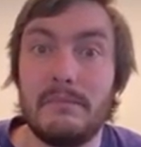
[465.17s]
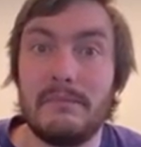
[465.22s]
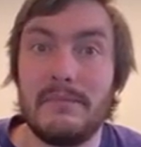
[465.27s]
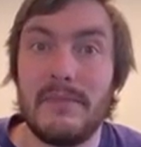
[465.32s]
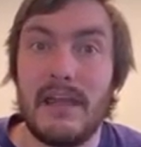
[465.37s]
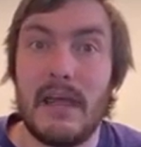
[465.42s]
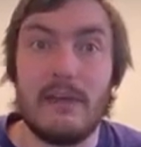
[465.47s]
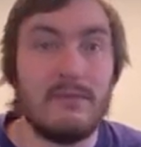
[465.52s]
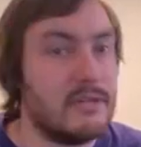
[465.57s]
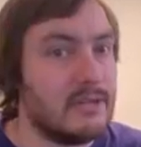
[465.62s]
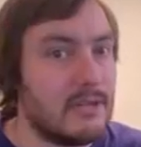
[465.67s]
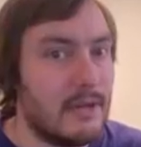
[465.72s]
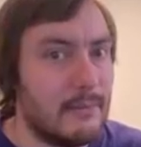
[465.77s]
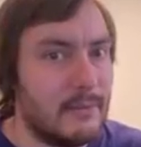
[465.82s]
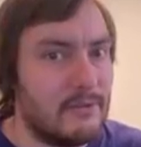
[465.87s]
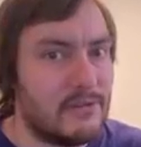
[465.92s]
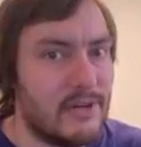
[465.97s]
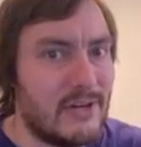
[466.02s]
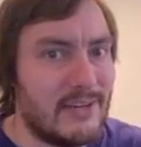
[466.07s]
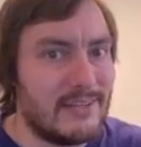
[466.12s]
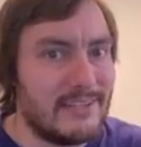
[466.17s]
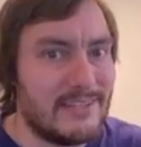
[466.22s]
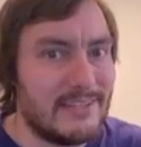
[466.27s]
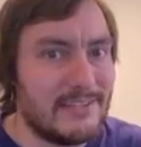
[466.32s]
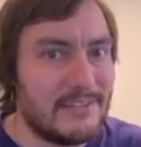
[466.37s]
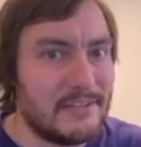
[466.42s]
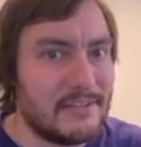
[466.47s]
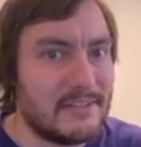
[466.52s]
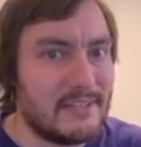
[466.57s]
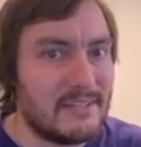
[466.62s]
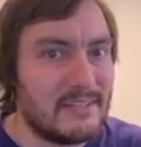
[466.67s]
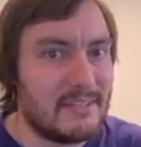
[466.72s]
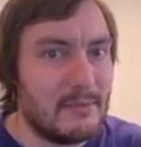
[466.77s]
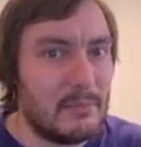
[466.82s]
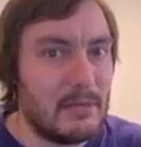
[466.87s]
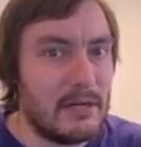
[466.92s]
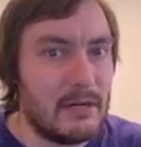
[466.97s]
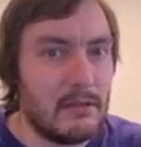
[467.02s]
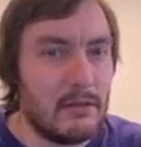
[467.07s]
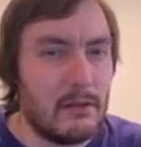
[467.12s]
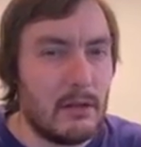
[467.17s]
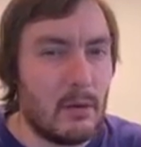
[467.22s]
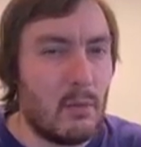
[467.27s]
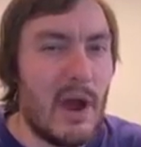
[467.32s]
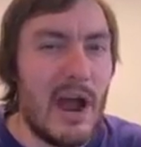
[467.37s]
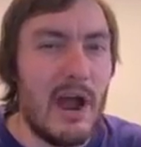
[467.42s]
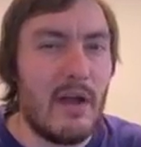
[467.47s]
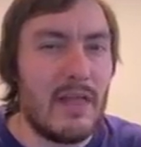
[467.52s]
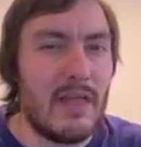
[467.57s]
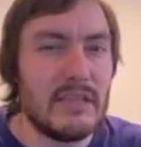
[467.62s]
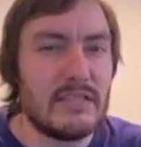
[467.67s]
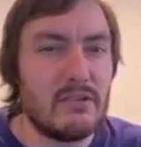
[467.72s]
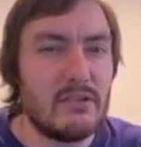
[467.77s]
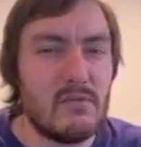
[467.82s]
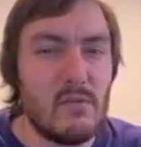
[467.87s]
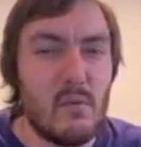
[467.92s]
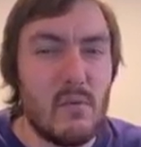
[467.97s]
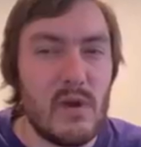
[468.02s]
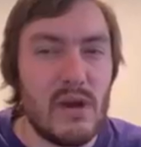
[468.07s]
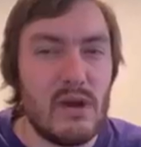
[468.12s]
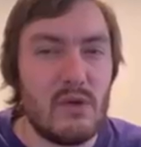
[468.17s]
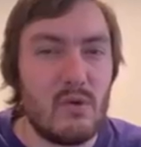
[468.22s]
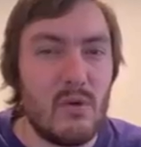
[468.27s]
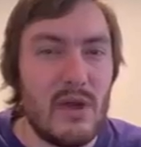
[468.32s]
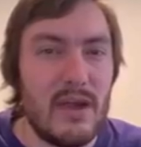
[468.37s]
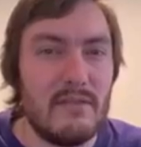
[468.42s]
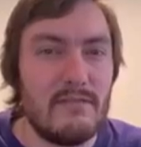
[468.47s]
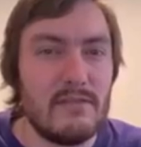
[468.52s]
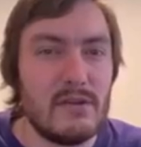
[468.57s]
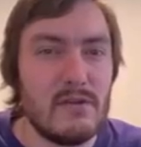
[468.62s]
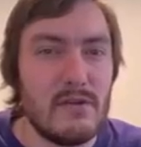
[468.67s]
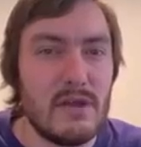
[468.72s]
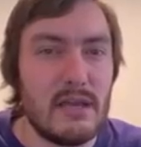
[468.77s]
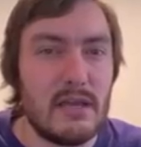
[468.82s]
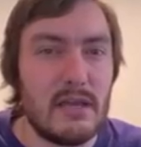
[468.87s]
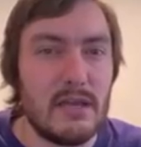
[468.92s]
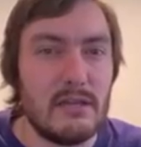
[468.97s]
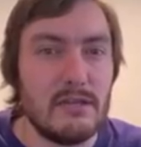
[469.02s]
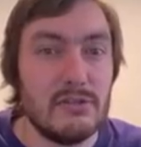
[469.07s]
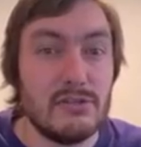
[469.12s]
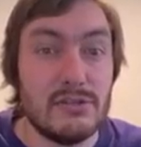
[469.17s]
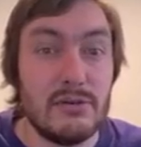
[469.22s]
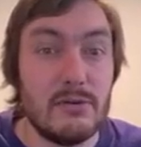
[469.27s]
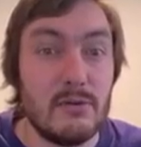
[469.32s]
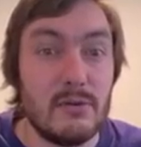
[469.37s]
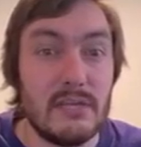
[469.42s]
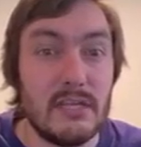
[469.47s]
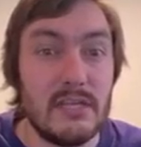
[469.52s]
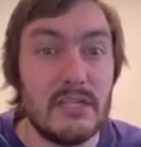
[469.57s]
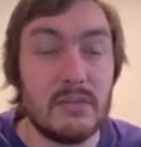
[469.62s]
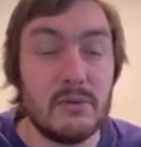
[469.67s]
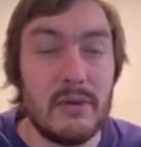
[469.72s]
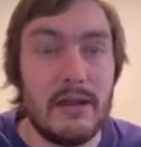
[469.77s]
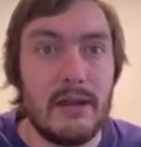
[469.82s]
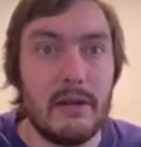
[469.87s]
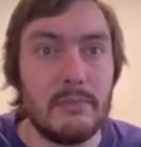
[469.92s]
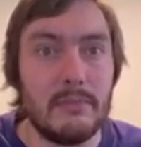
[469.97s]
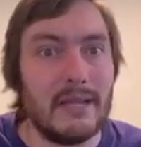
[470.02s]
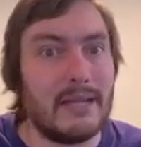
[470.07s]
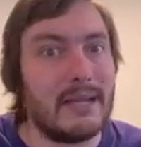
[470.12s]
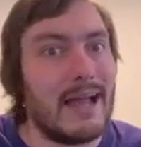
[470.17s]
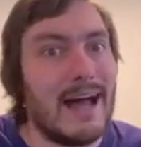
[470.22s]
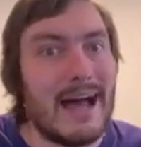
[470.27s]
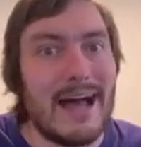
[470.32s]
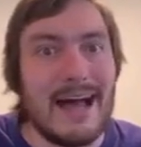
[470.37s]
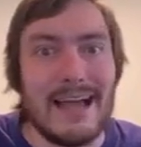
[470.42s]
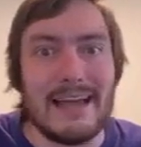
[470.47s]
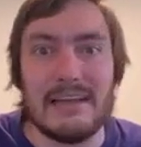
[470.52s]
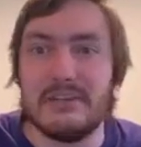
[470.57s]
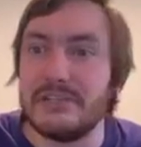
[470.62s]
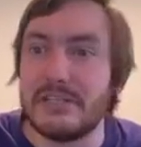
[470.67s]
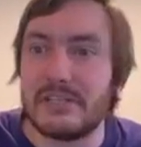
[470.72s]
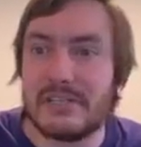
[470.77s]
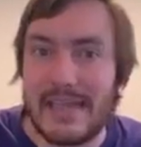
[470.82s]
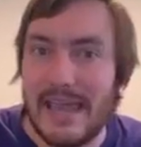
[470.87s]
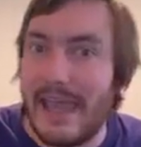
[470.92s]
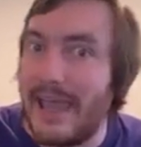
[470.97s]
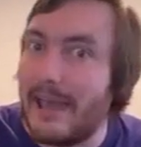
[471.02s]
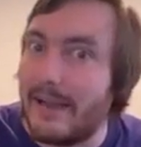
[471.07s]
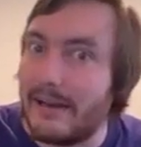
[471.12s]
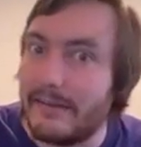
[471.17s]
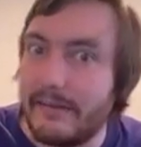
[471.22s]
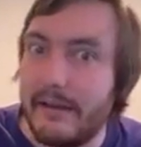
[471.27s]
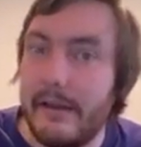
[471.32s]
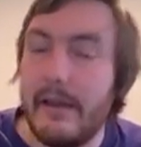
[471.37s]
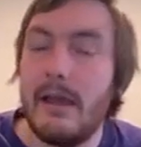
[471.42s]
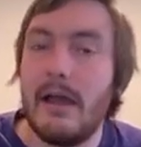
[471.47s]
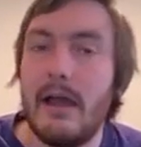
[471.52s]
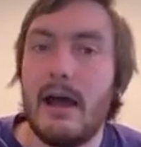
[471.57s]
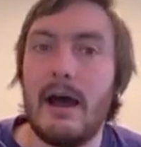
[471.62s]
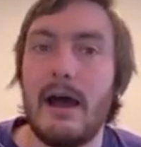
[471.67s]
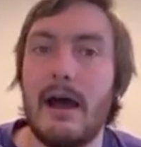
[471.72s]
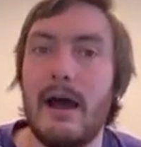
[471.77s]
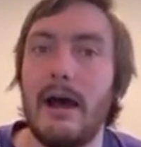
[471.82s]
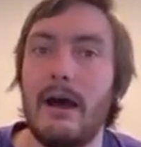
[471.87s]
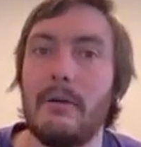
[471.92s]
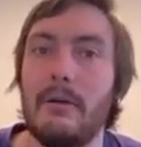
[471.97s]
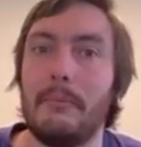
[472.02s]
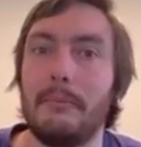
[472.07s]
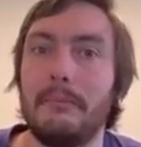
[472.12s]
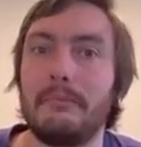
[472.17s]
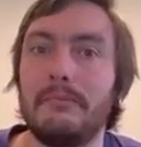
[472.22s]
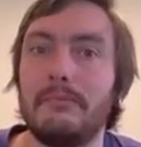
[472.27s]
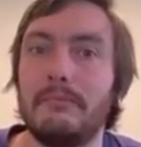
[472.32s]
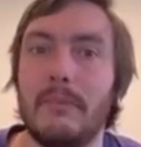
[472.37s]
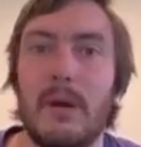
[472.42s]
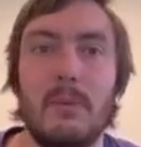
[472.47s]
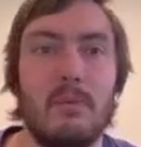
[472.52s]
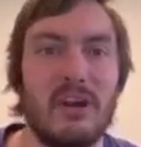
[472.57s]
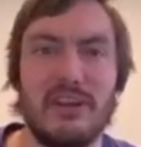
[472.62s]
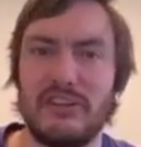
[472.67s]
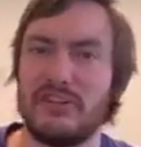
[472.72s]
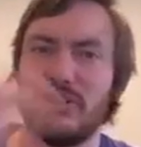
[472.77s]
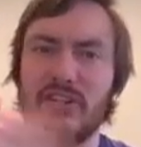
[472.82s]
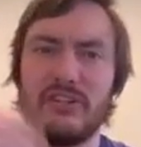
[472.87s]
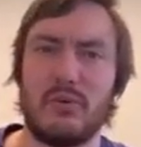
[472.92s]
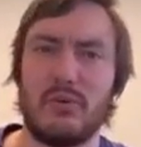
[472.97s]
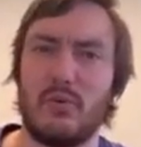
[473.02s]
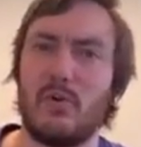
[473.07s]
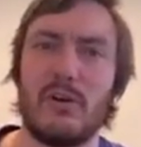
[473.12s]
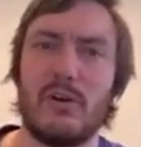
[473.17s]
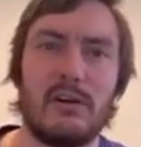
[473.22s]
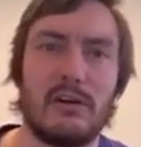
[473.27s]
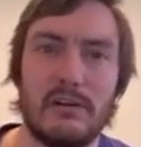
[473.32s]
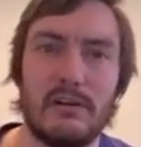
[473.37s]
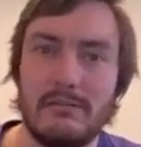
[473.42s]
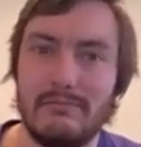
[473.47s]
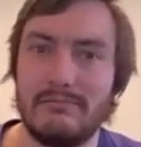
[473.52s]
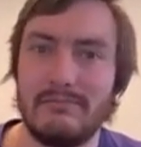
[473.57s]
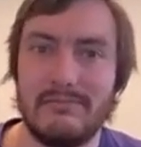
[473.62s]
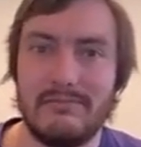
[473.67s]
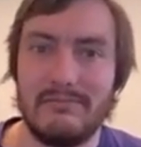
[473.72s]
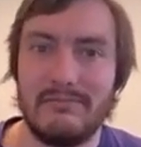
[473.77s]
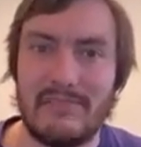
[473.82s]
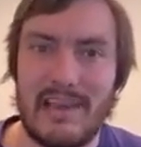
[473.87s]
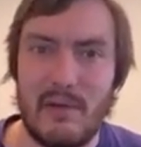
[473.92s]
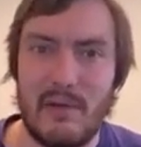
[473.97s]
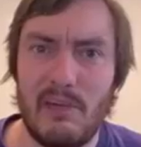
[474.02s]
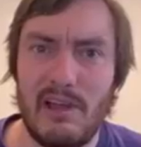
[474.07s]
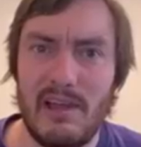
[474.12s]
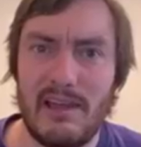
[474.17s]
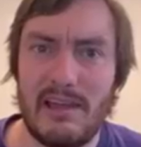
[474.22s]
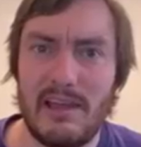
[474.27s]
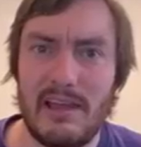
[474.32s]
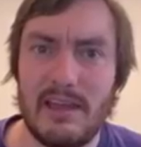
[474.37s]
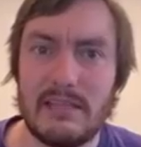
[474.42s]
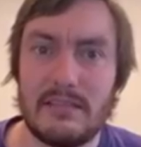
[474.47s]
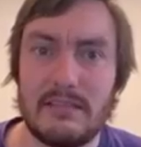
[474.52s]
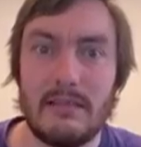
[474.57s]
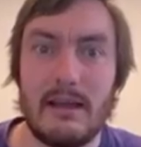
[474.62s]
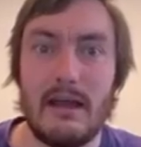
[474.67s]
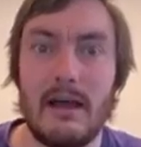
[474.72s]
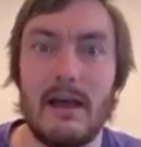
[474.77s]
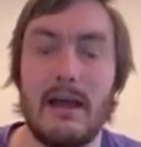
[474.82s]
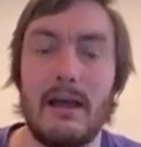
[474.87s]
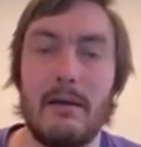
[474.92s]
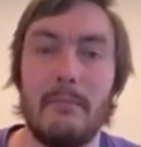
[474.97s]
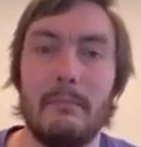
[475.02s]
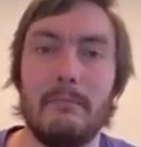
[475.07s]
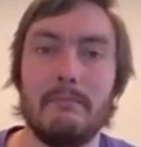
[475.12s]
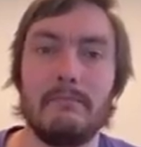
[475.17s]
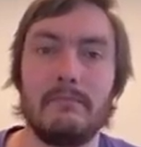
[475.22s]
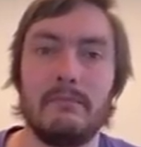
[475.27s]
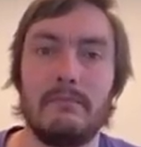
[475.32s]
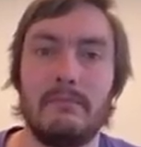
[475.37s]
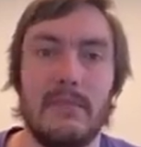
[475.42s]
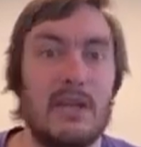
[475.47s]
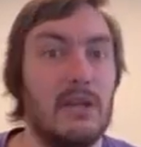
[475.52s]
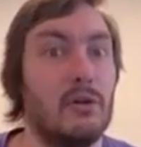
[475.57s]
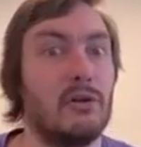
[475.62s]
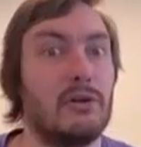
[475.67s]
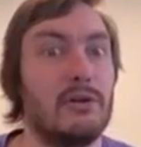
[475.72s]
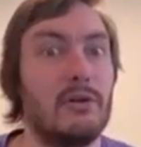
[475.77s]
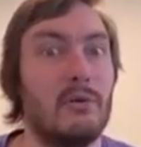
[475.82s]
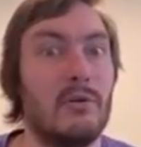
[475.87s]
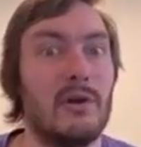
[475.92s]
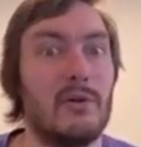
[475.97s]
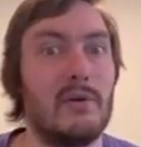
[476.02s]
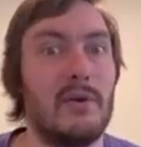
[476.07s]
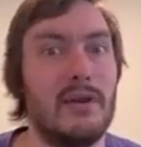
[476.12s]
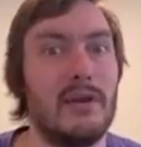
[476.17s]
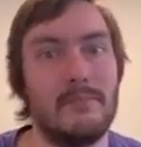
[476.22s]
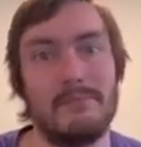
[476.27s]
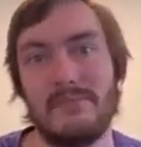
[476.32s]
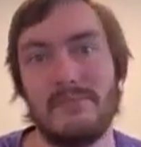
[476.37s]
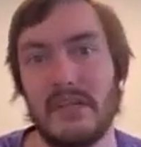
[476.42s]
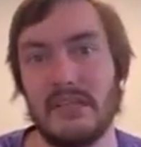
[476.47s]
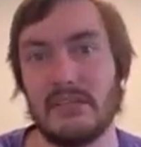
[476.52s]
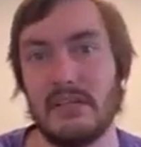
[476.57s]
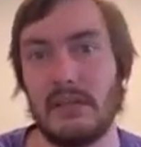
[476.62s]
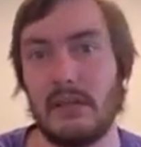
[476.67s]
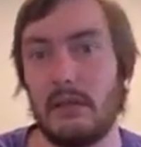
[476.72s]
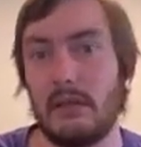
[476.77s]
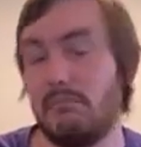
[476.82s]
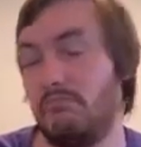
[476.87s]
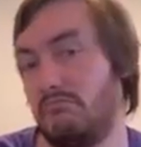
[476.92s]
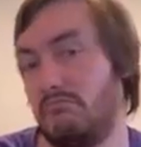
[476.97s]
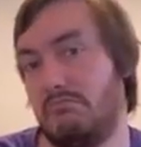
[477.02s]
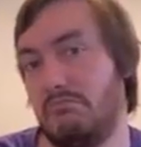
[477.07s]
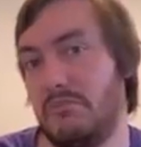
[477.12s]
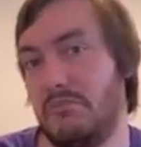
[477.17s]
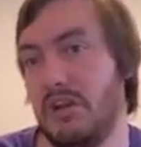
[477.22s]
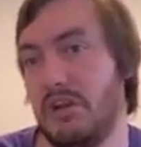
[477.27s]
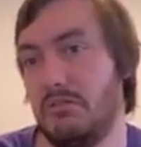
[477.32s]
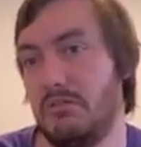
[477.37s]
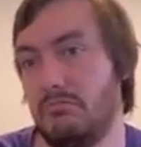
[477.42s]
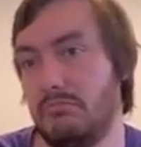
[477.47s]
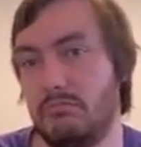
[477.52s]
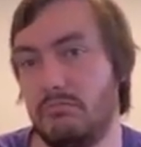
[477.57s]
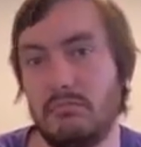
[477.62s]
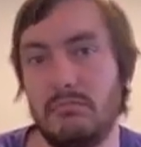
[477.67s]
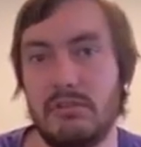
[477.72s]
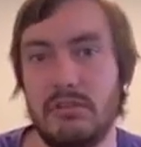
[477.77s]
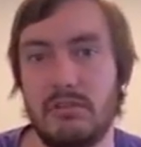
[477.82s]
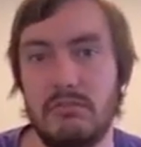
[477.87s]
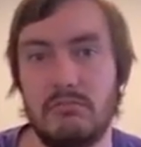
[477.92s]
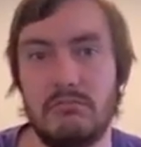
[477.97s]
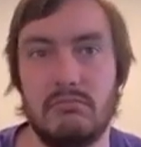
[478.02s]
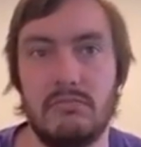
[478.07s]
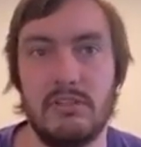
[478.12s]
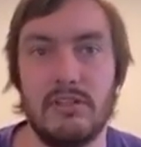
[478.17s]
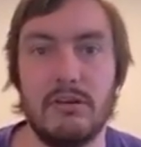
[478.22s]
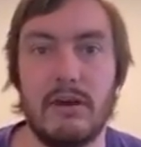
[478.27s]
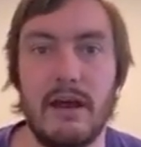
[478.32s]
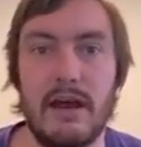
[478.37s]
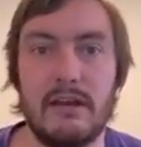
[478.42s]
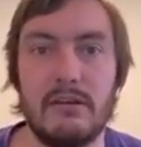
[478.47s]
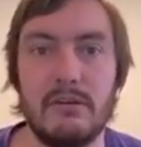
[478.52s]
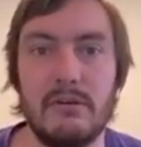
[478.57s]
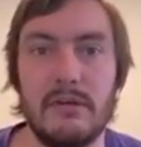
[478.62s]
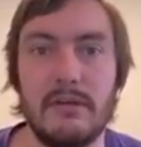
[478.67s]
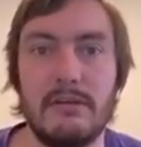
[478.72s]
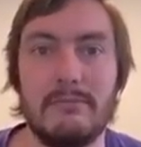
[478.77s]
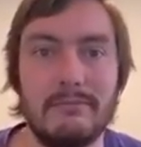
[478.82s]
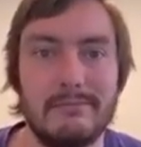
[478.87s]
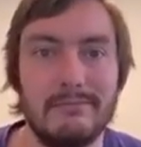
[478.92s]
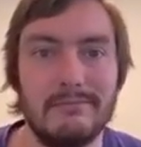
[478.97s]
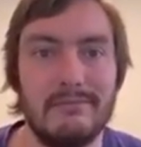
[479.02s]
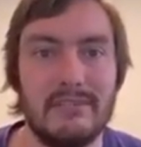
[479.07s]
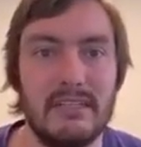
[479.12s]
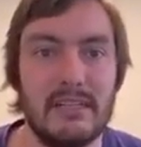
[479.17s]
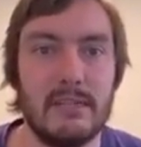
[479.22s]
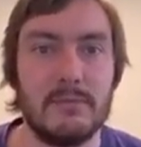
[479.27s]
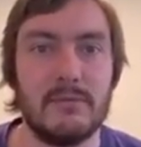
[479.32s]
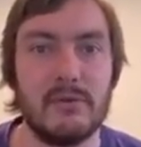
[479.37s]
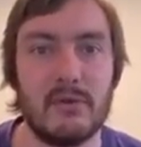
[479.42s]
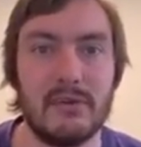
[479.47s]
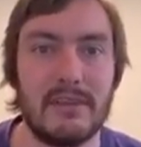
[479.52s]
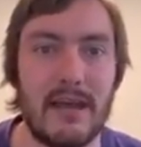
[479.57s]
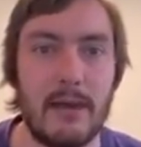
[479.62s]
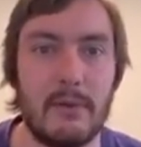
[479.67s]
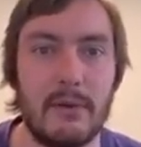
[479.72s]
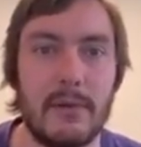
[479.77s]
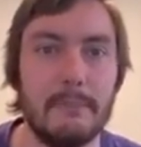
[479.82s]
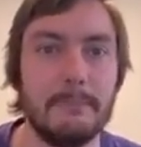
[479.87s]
Every time I try to teach this to somebody, they're like, wow, that's a weird way of doing it. You should do it this way. And I'm like, I just can't. My brain just doesn't work that way, I guess. I learned it one way. It's like, you know how to do it, keep doing it that way.